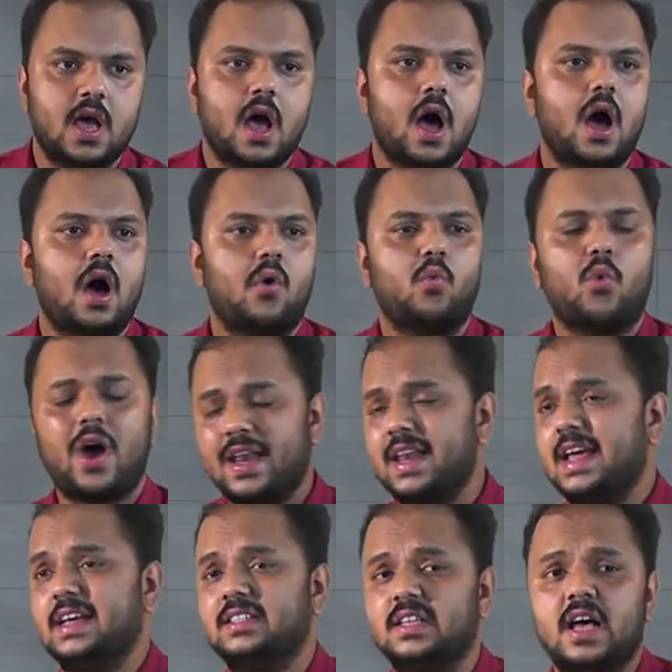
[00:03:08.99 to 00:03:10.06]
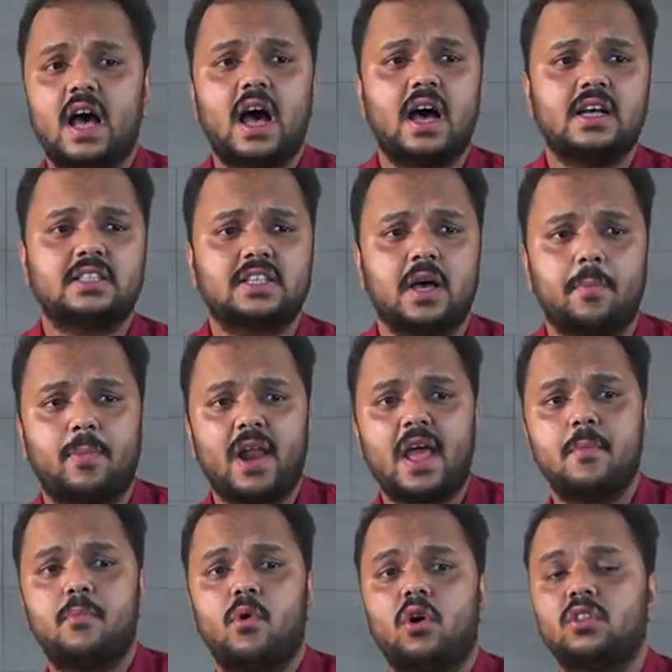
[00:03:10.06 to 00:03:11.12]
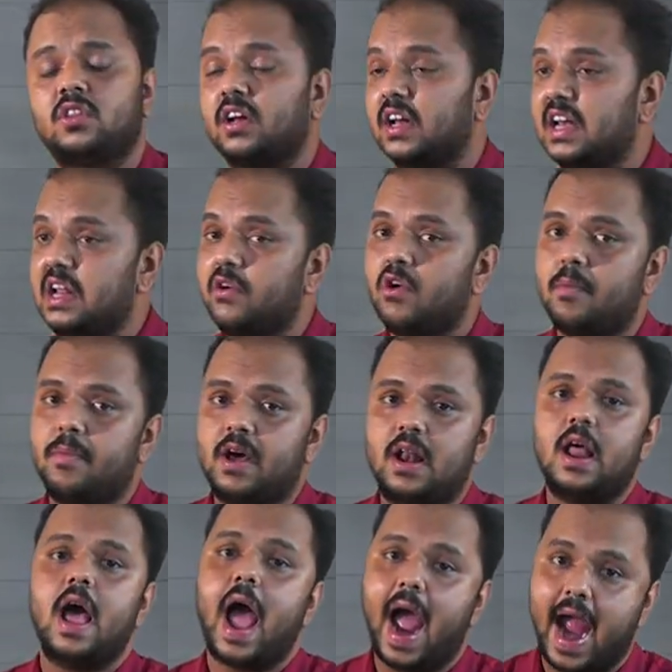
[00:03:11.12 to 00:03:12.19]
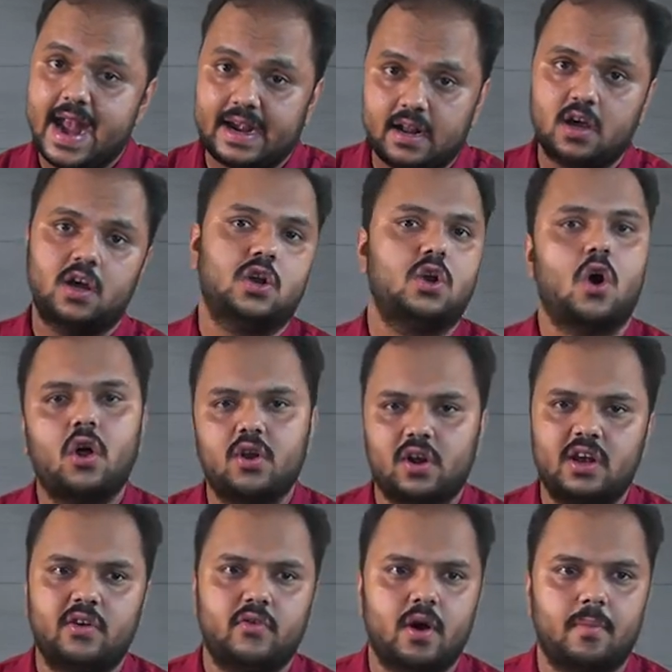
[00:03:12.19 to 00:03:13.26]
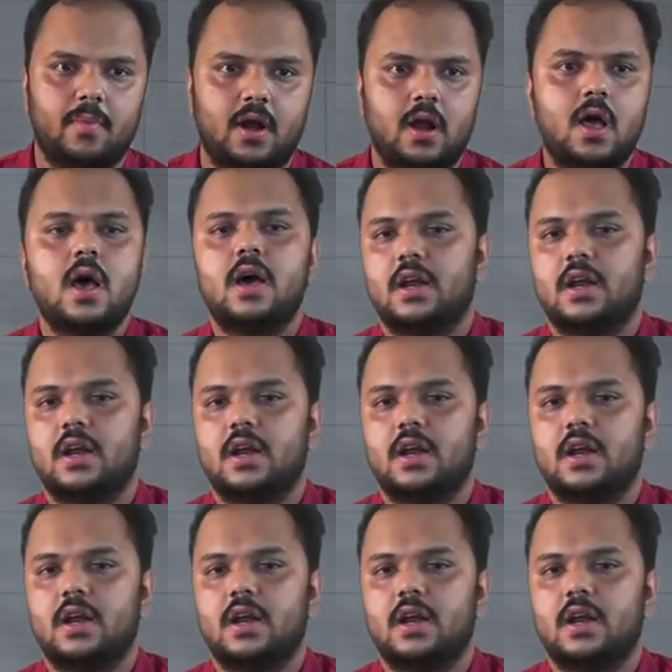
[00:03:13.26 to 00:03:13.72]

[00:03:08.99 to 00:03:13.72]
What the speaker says: One is supply both renewable and non-renewable